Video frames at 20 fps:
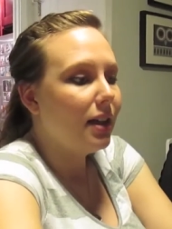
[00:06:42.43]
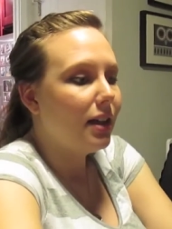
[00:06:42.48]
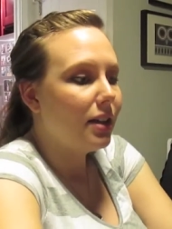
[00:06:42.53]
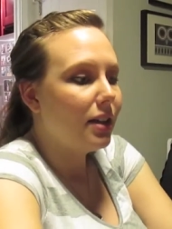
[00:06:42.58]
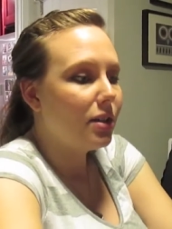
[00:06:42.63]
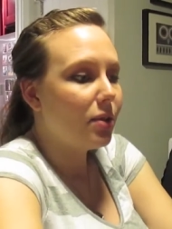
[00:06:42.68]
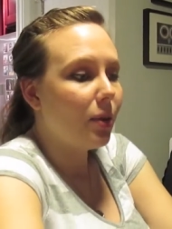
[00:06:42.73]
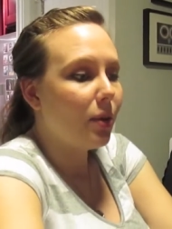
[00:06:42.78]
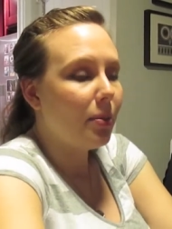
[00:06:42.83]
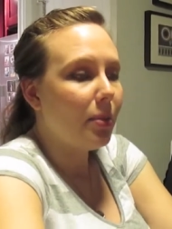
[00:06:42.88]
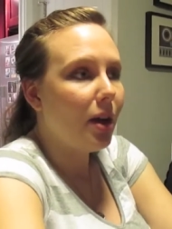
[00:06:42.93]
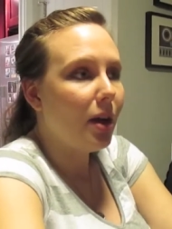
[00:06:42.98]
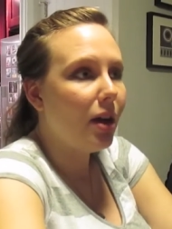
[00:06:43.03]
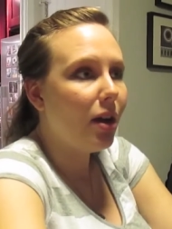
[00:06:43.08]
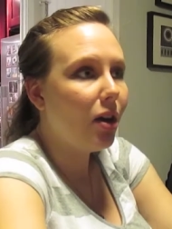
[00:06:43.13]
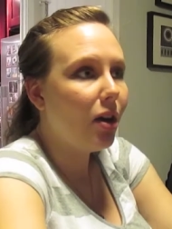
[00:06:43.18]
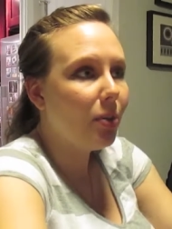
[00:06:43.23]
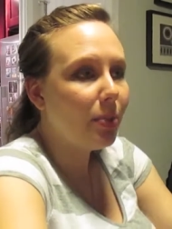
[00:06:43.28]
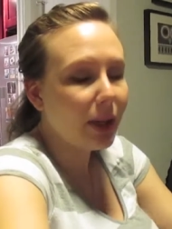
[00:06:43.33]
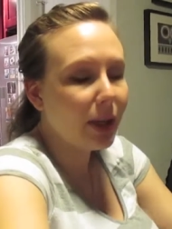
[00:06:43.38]
So I'm
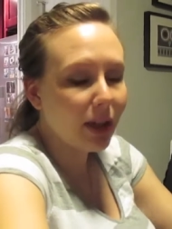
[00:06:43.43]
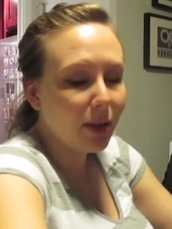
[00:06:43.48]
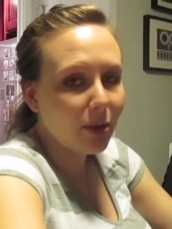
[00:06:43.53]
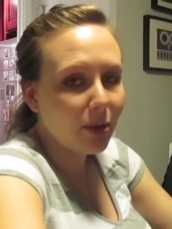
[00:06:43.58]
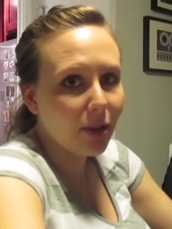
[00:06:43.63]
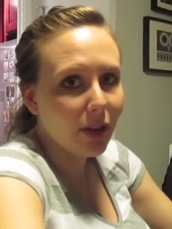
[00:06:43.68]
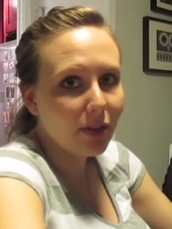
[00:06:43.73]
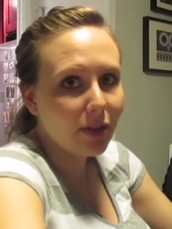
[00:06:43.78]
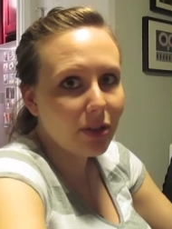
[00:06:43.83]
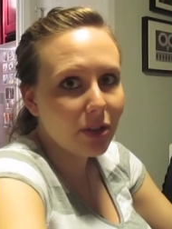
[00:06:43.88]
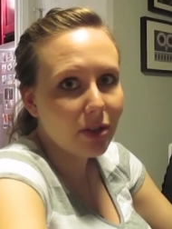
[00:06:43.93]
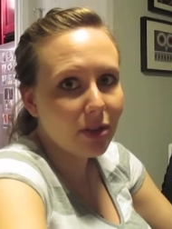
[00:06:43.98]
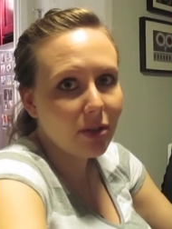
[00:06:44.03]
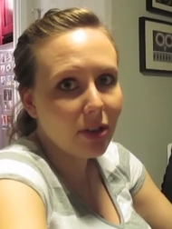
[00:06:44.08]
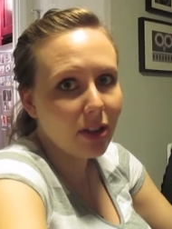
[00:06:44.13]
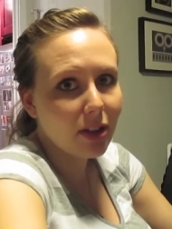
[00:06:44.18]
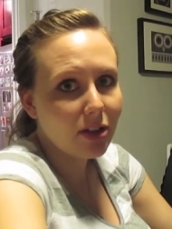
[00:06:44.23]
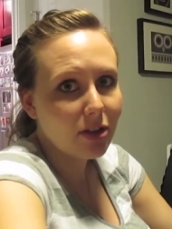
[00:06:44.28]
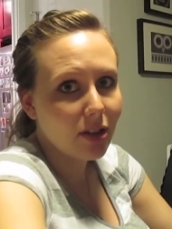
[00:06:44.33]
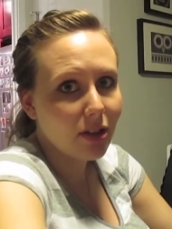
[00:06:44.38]
hoping I won't have to do
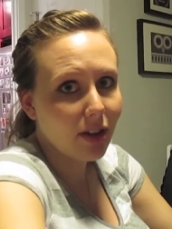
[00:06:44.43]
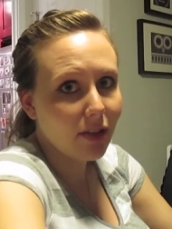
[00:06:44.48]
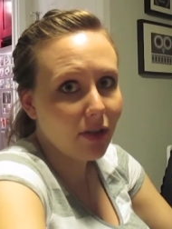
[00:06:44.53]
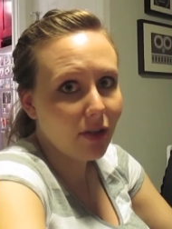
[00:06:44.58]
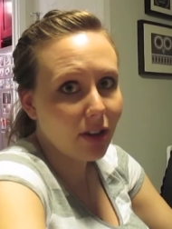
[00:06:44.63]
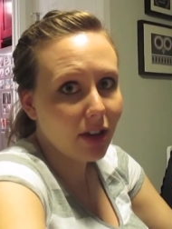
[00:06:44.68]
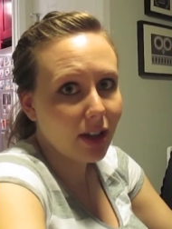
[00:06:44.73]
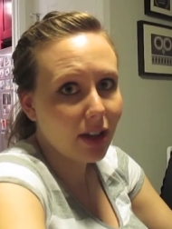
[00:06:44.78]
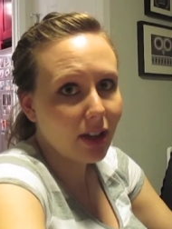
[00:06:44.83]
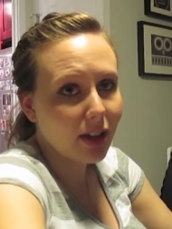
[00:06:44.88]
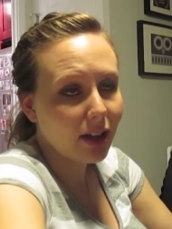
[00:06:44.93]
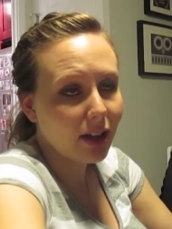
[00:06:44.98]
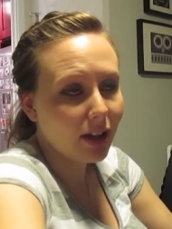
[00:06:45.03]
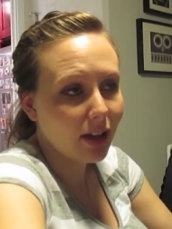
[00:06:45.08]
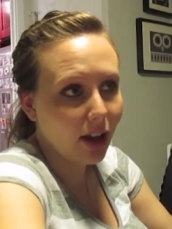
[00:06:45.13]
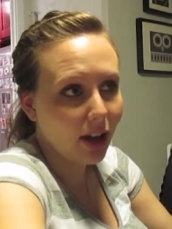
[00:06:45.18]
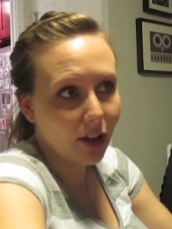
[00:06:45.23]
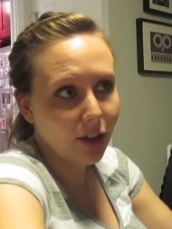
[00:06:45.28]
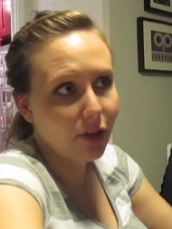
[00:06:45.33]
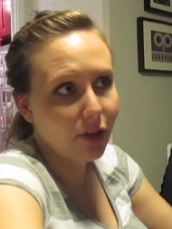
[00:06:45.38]
laundry every
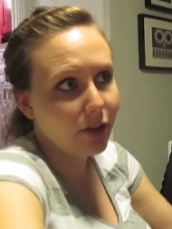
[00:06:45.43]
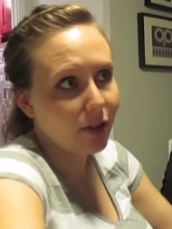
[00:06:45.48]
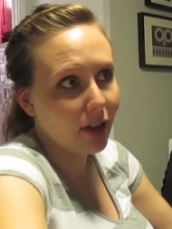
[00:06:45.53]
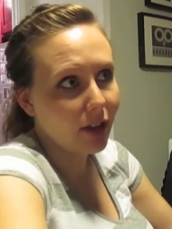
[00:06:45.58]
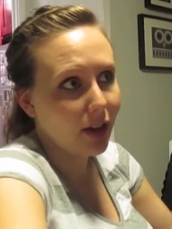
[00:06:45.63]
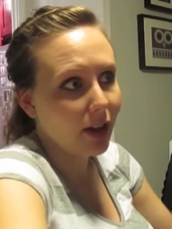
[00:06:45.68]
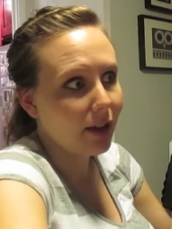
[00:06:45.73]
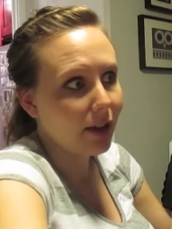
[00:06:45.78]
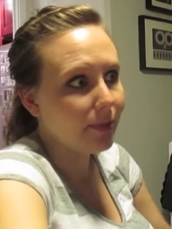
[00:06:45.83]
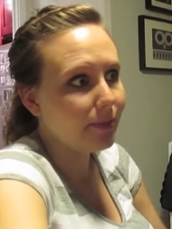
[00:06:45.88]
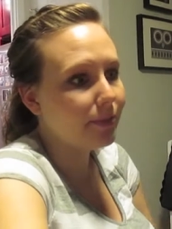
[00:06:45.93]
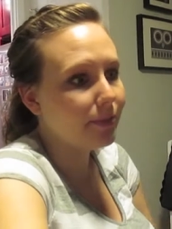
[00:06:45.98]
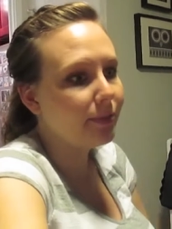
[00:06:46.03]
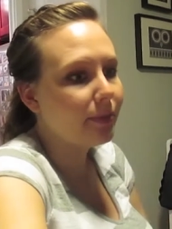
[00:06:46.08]
other day.